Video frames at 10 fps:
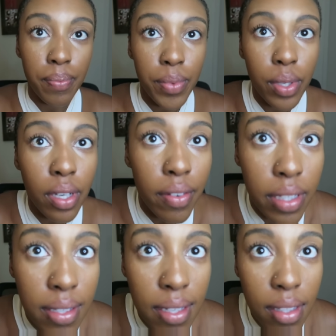You can
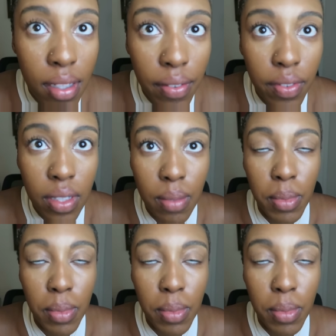already see the difference